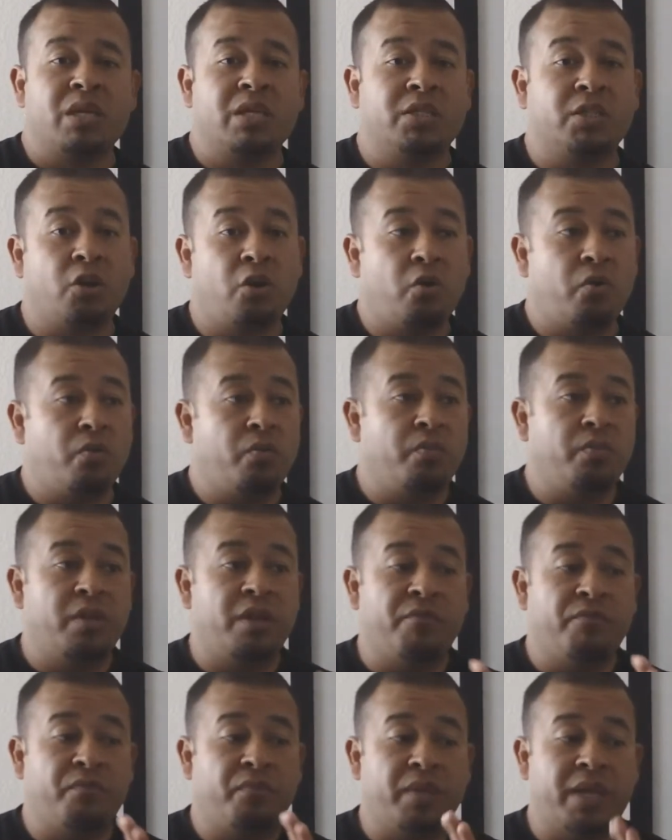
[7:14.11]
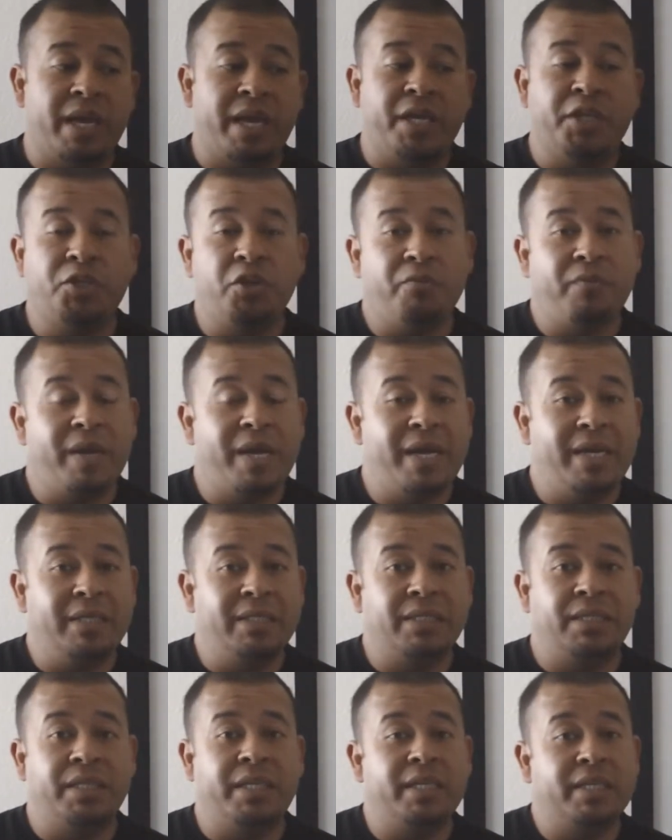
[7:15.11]
So if Angel
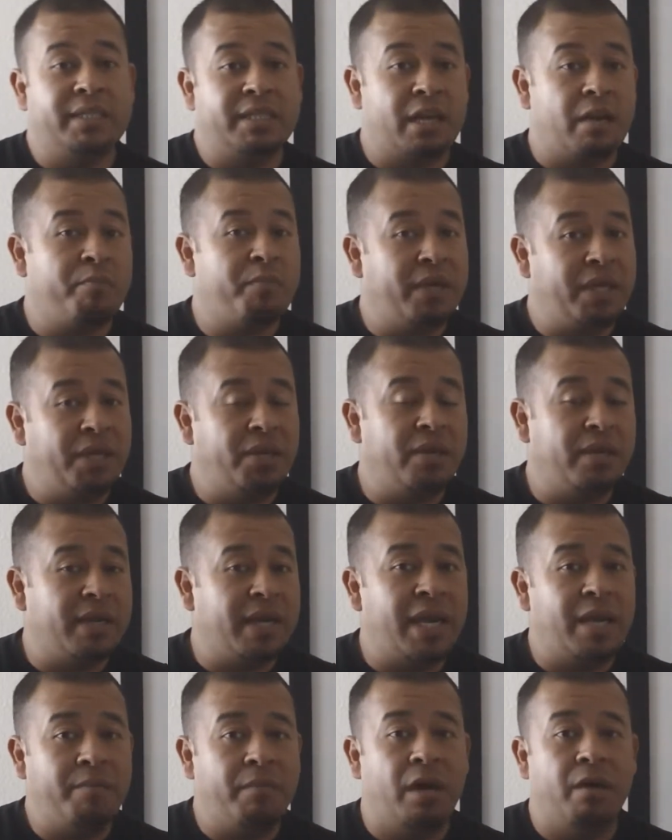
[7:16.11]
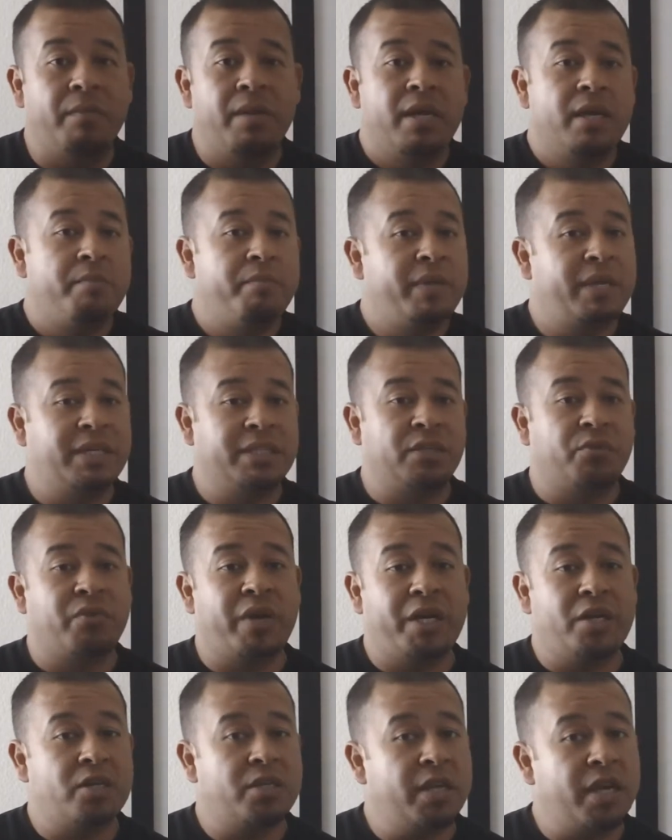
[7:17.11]
fans need to start picking your game up because the
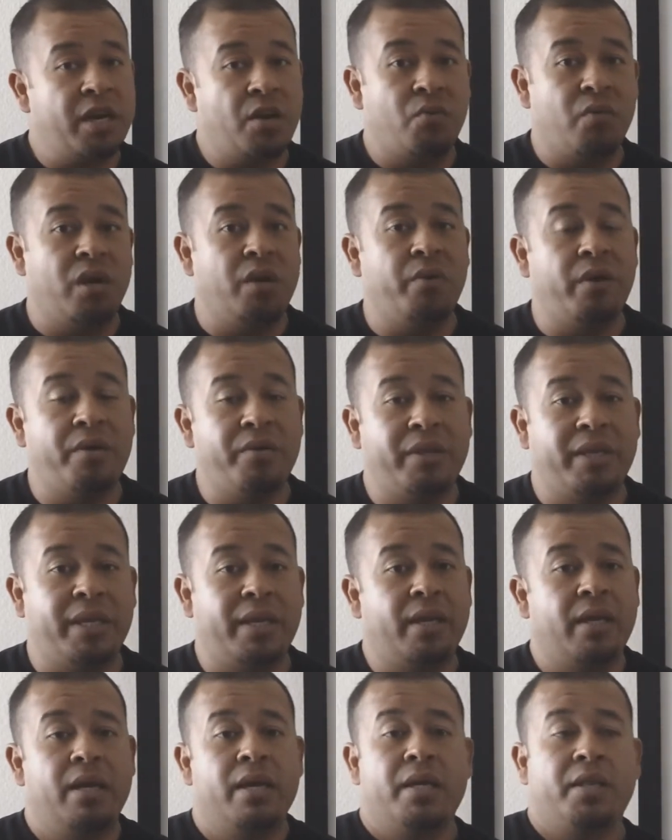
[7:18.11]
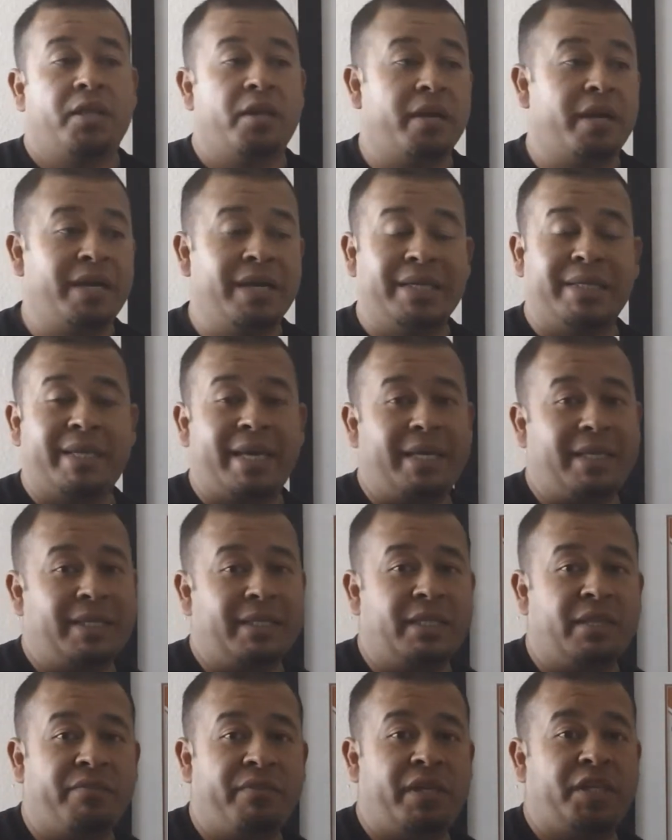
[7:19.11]
Rangers are going to run away with it. They're going to take
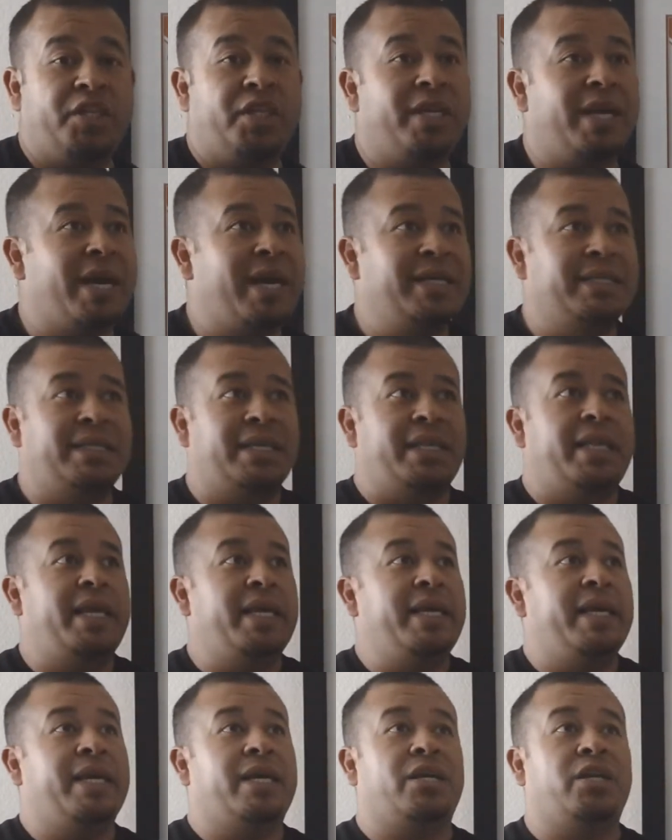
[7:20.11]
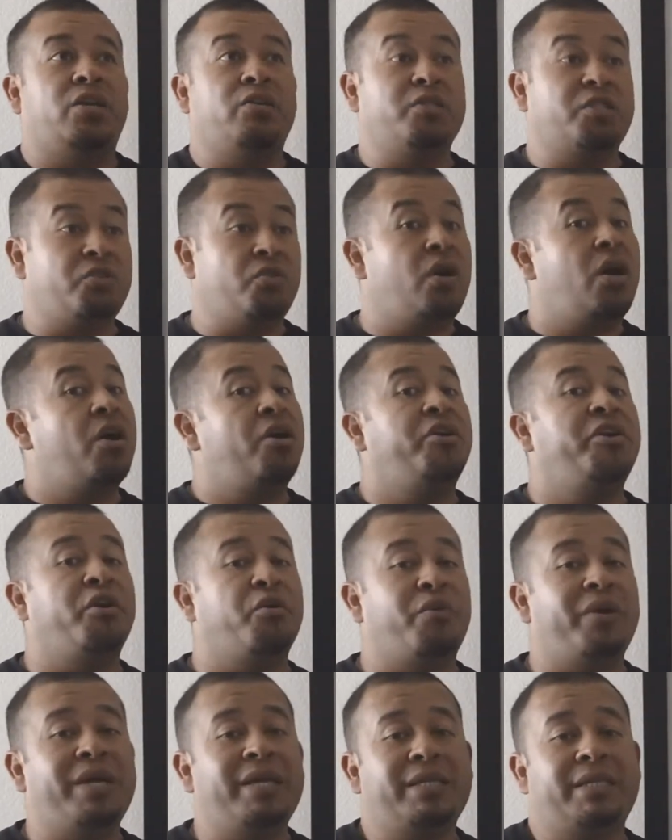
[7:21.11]
this division. I say they get close to
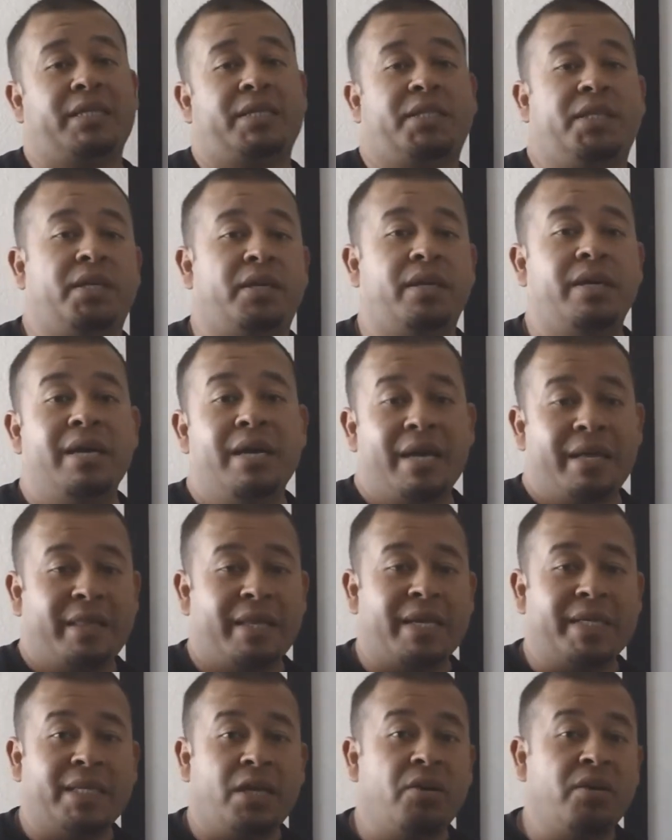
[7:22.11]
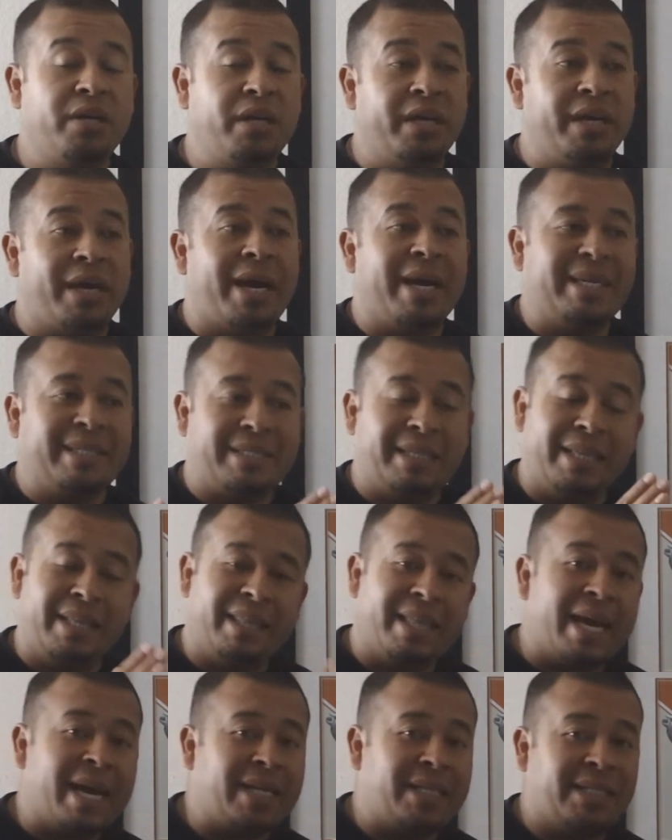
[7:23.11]
100 wins this year. That's how good I see
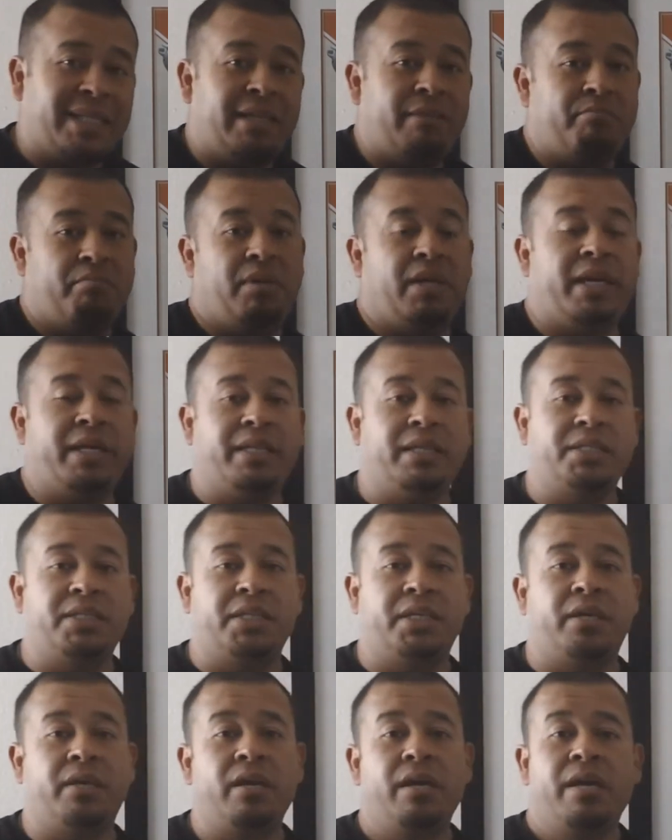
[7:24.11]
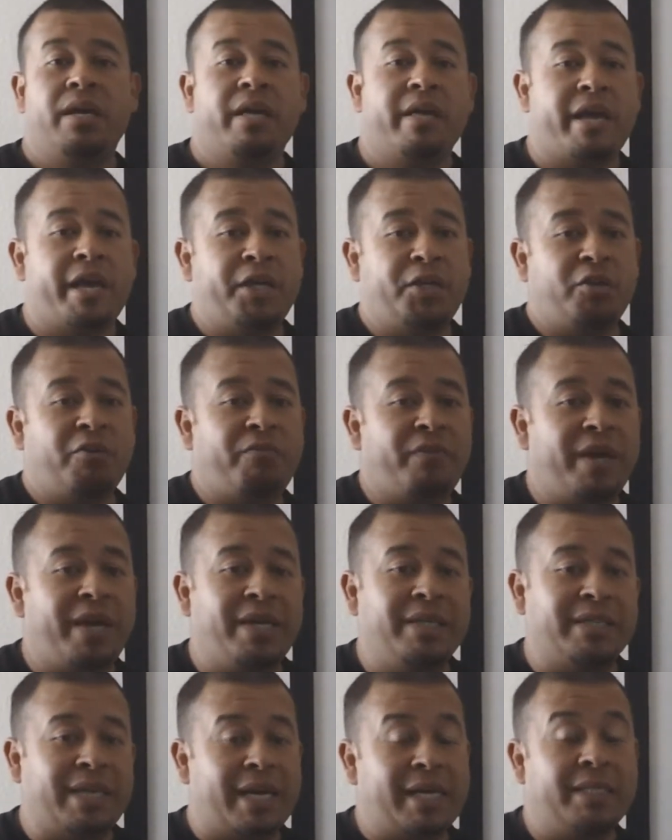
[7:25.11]
that team playing this year. Angel
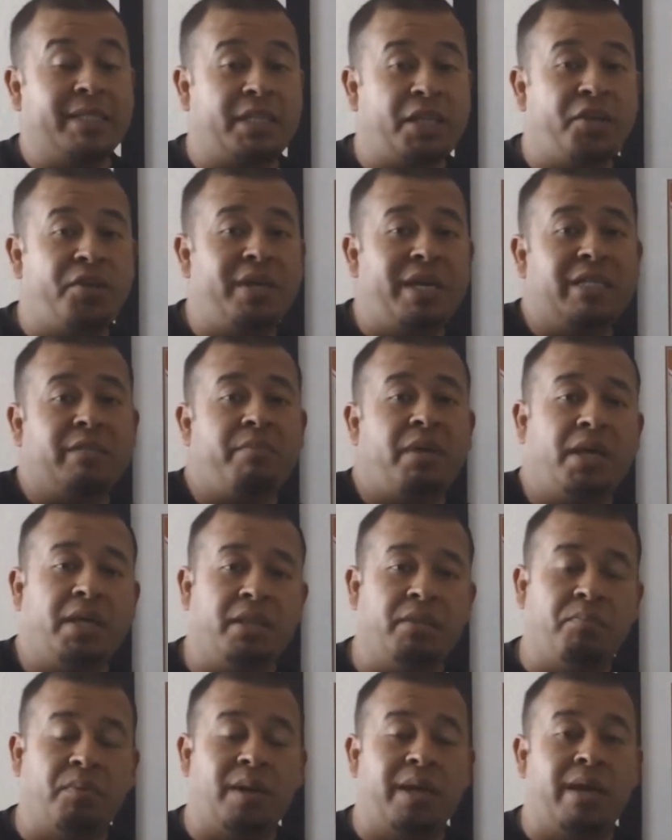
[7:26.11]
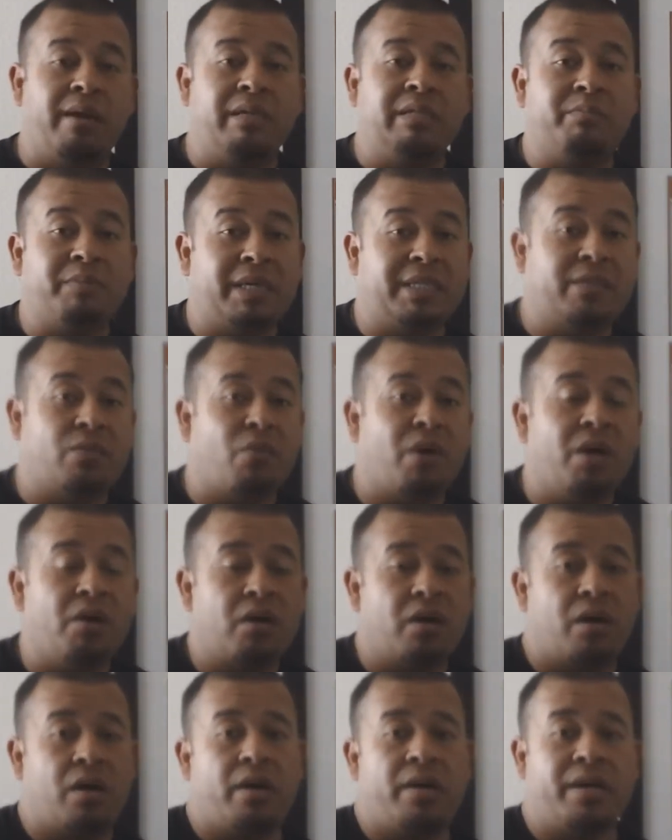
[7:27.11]
fans, I see you guys making the playoffs, but as a
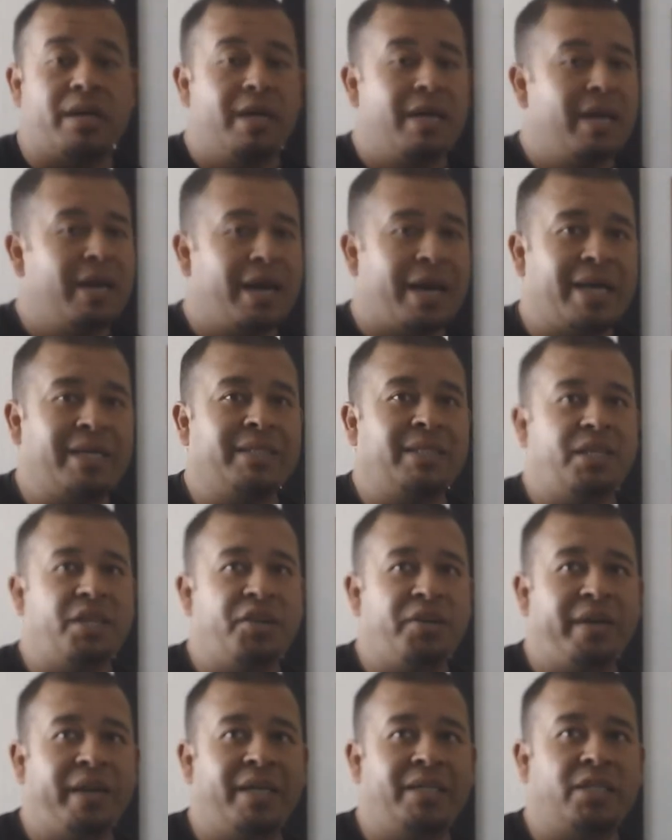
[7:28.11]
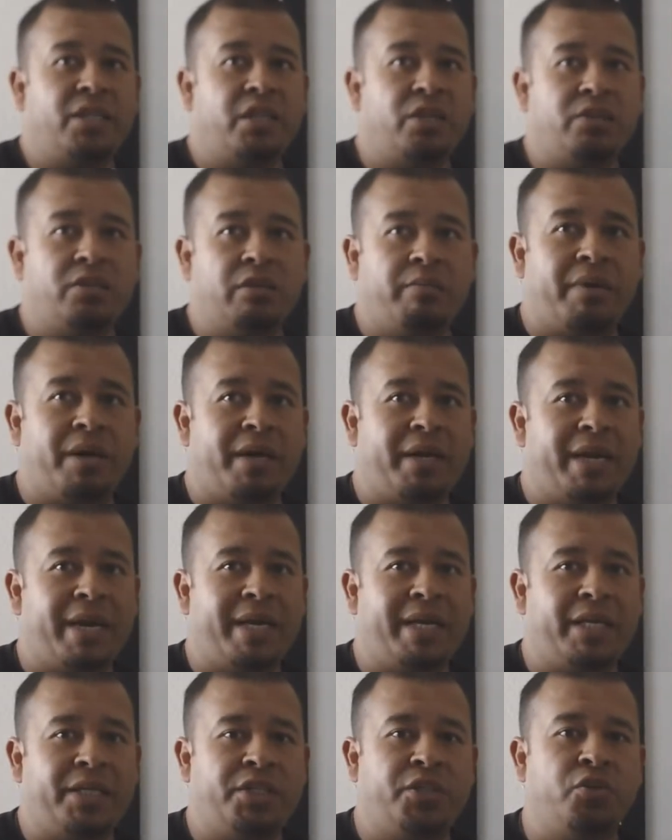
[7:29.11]
wild card. I see you guys close to about
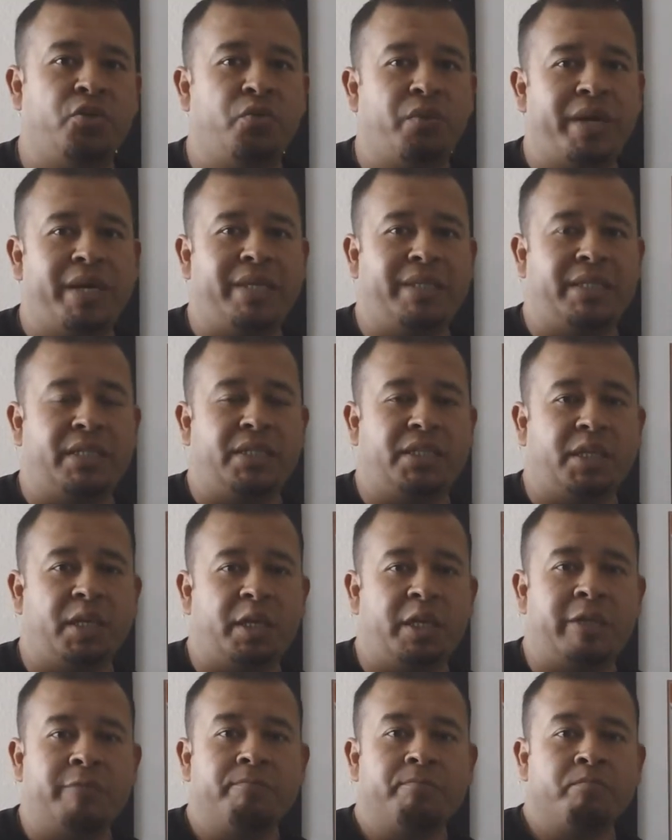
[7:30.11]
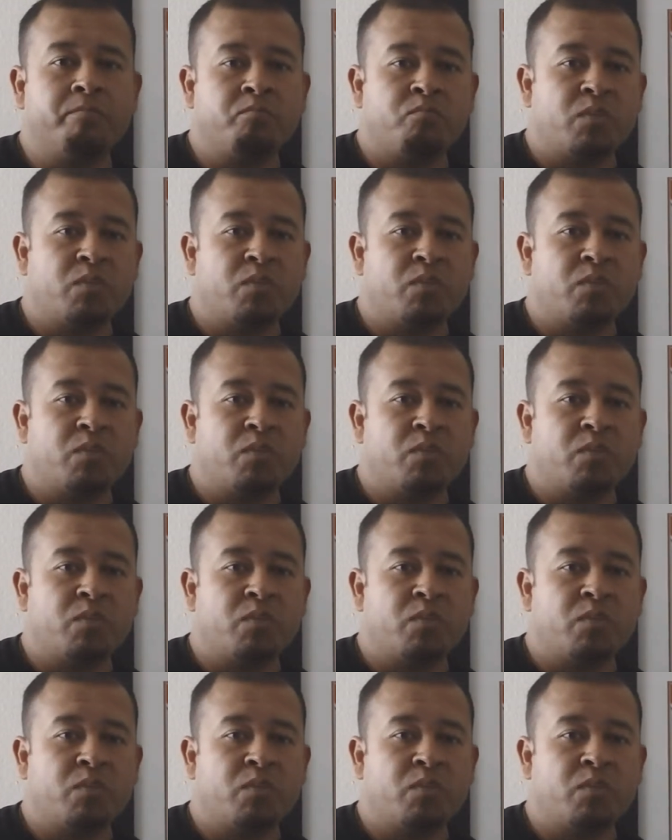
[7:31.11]
92 wins this year.